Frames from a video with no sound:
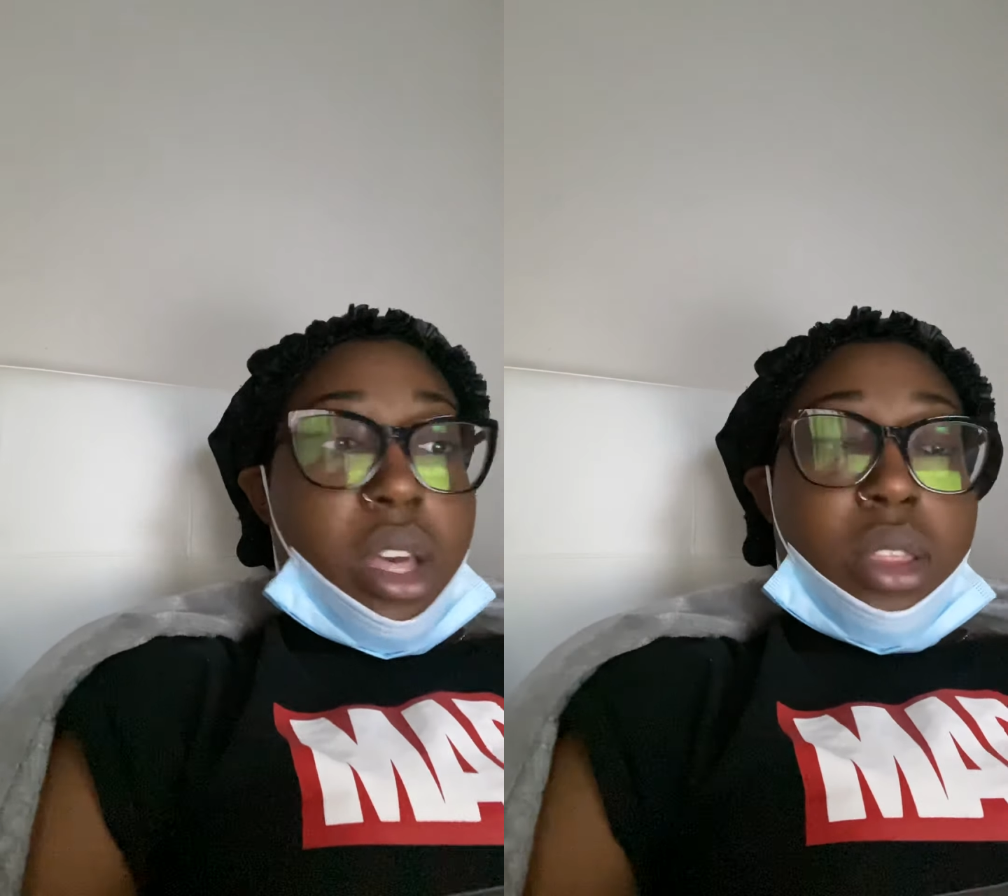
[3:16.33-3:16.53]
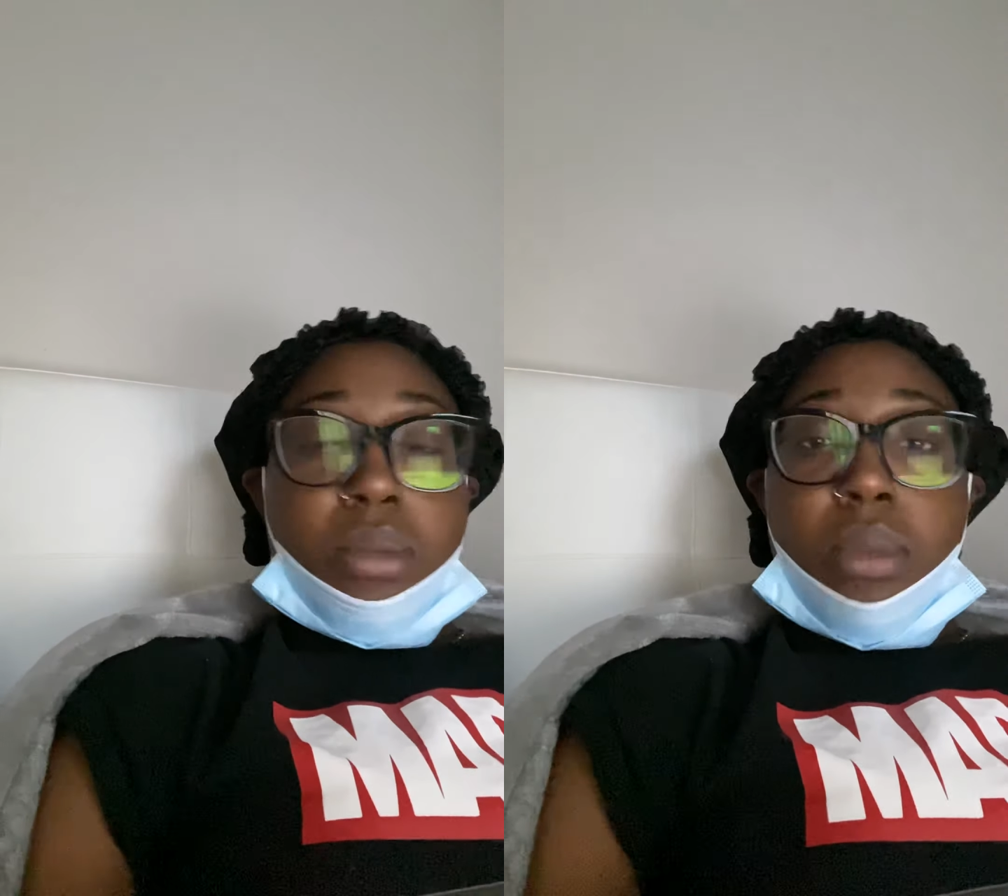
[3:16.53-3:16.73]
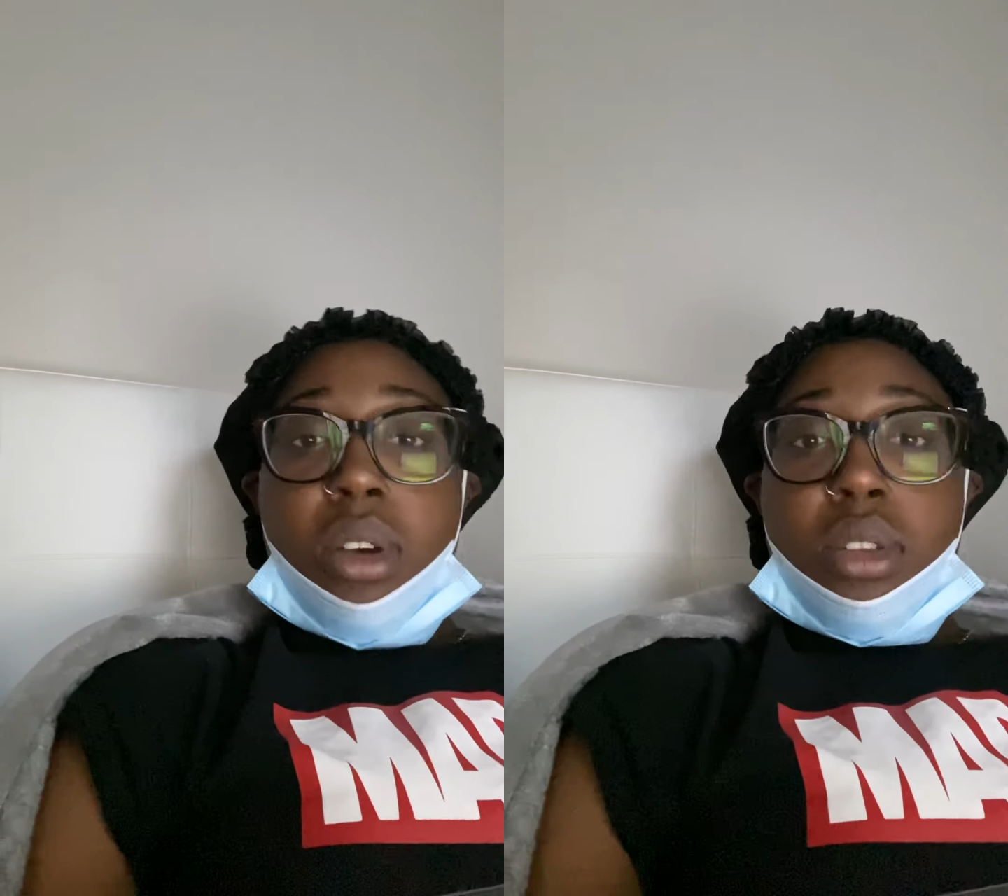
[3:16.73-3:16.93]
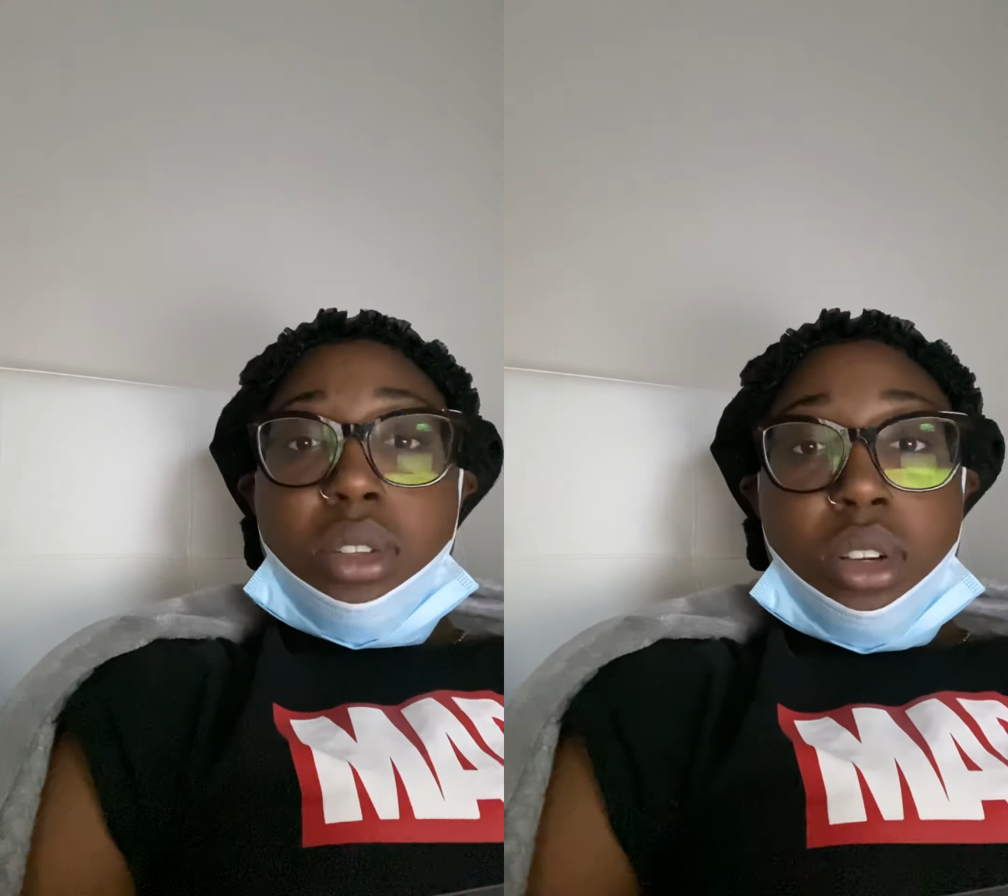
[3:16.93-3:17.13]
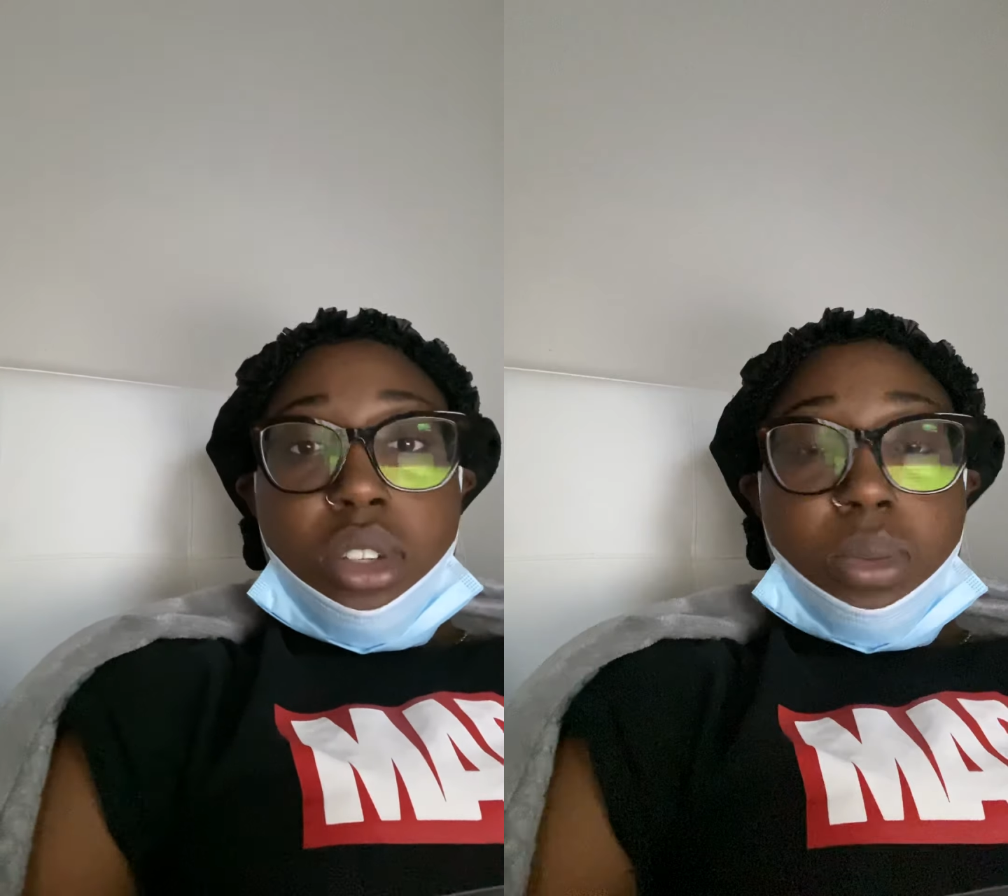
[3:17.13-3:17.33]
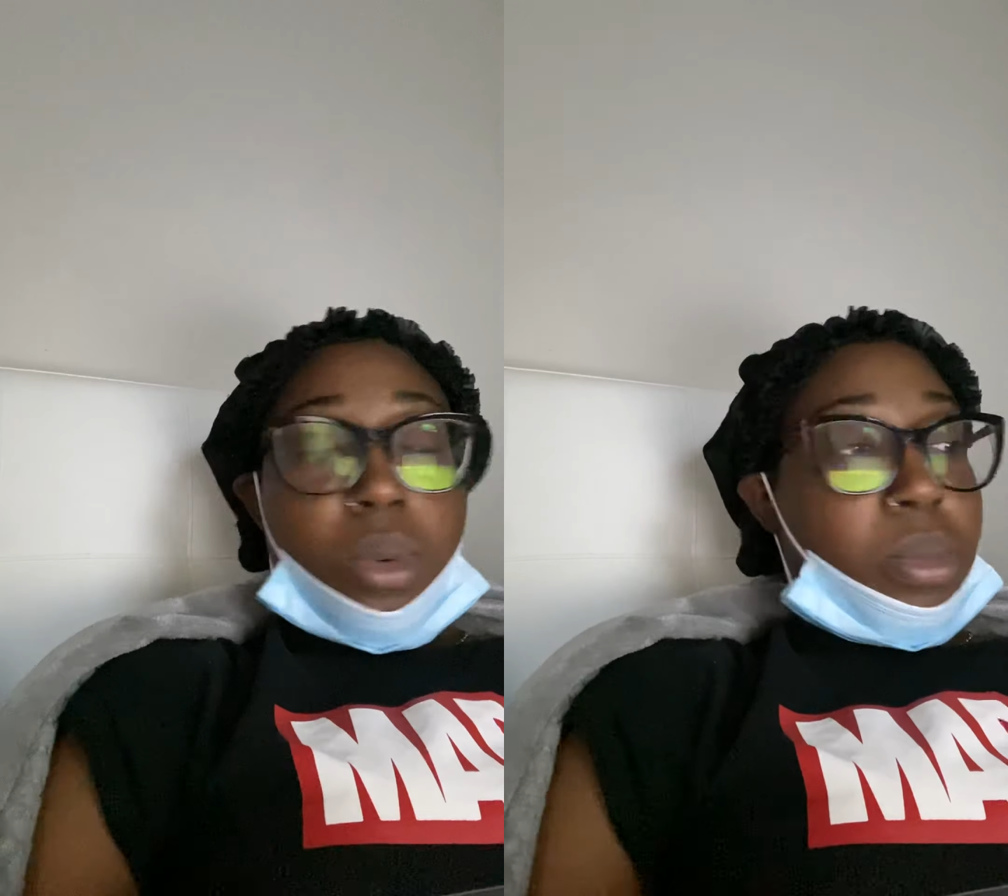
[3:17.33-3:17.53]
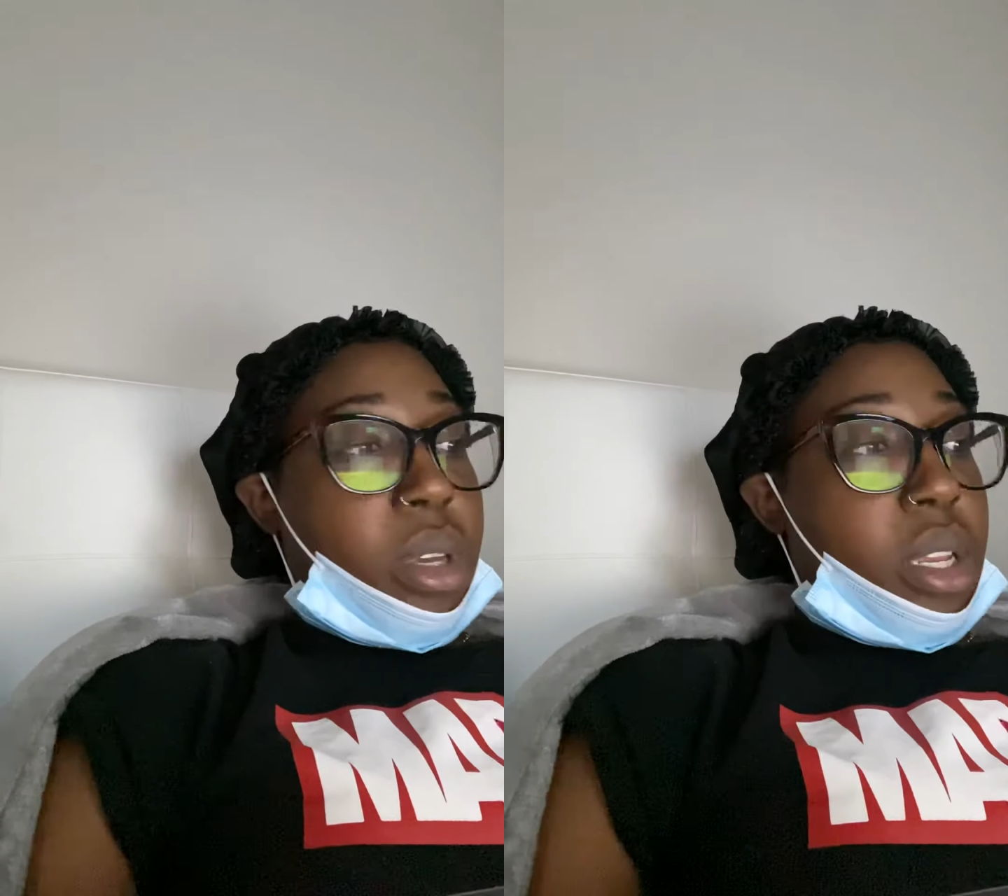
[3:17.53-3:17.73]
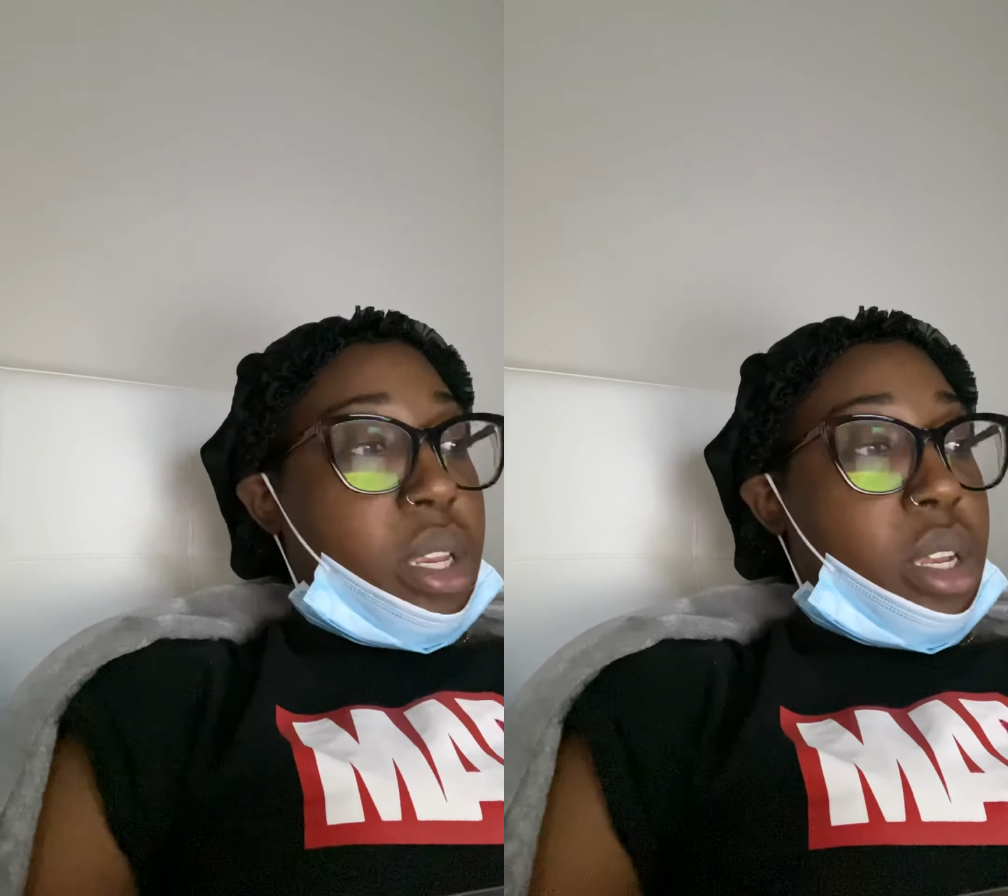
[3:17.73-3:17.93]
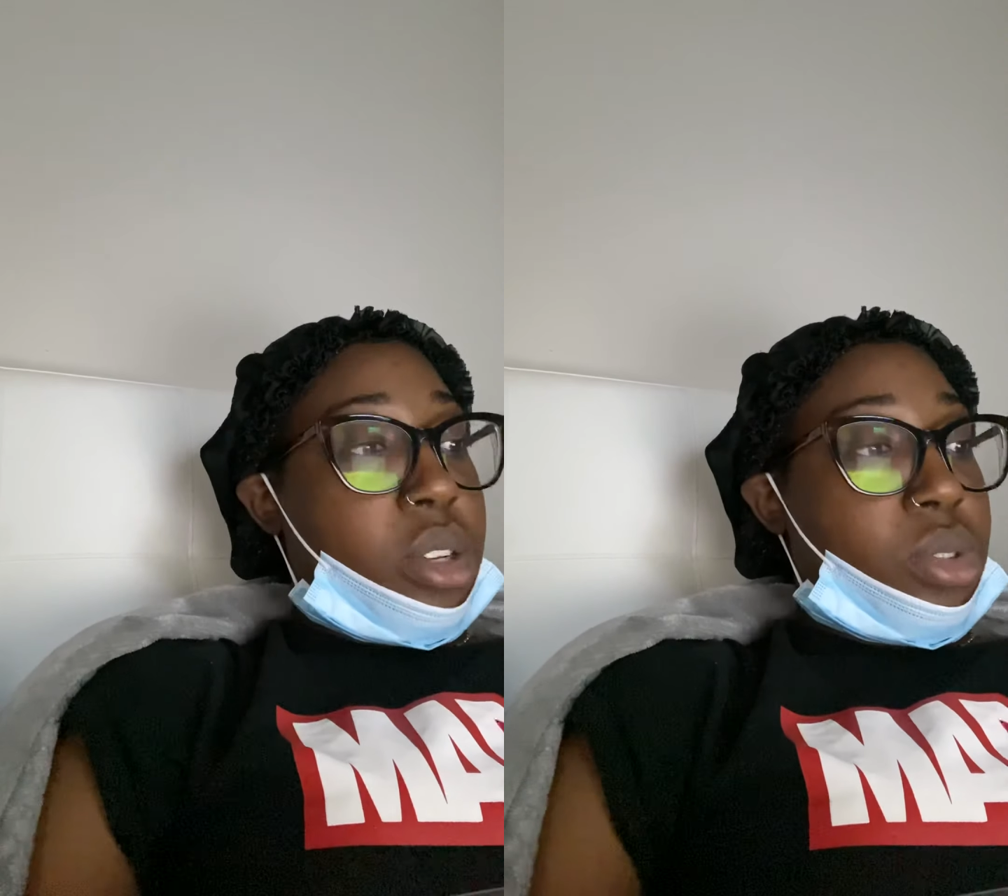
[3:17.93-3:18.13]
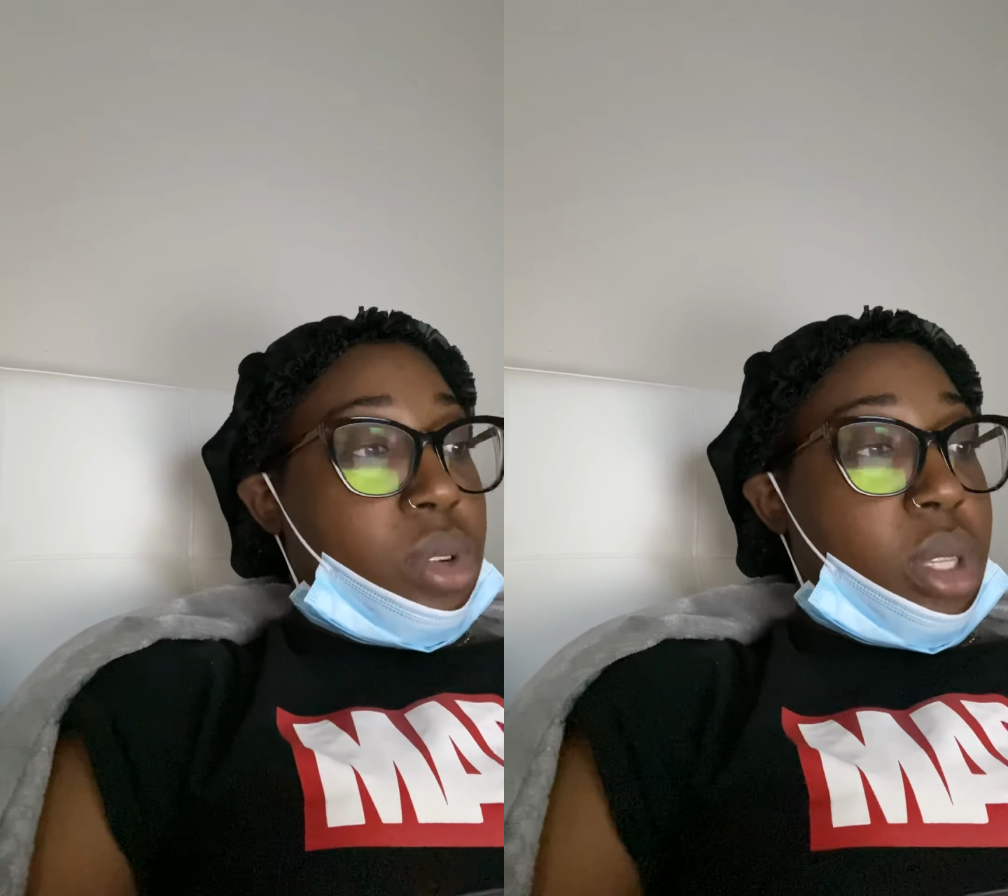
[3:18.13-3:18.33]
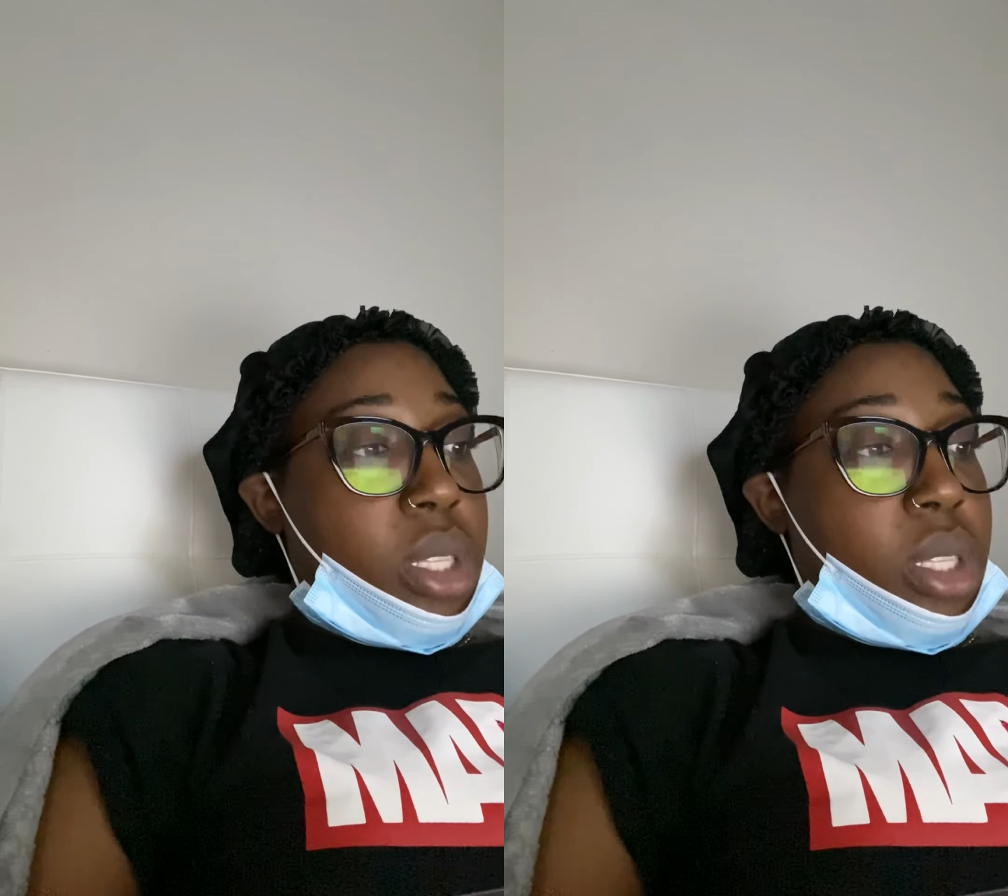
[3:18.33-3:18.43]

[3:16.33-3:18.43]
The Mohs surgeon will be in here shortly